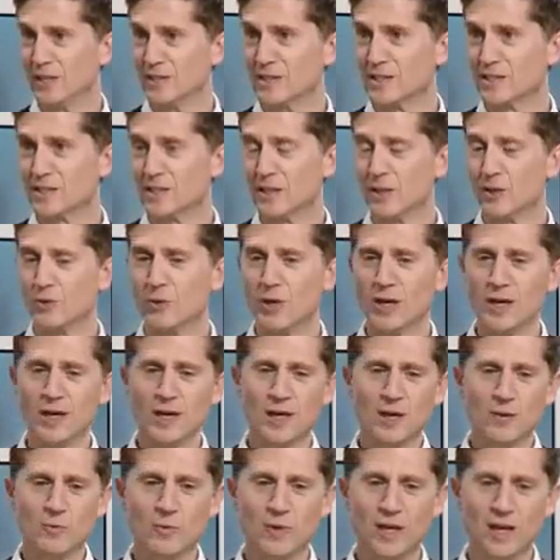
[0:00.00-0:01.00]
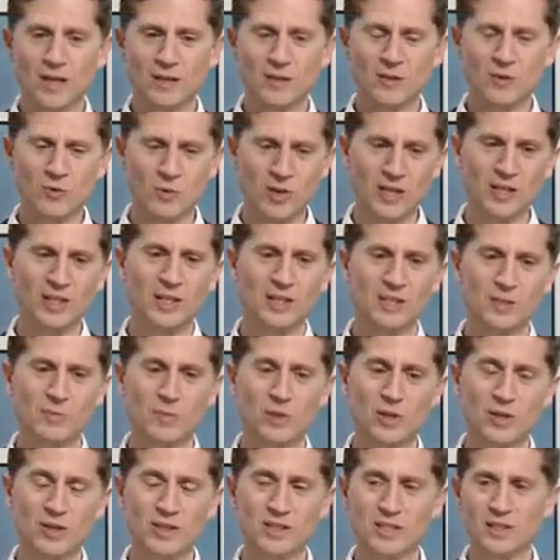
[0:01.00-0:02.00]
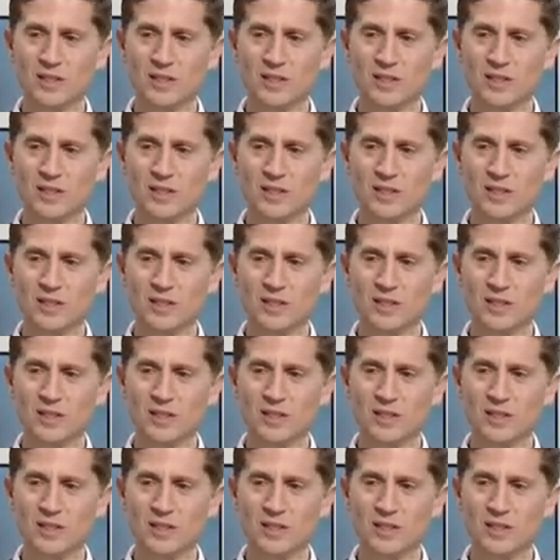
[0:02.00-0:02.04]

So we had a great experience.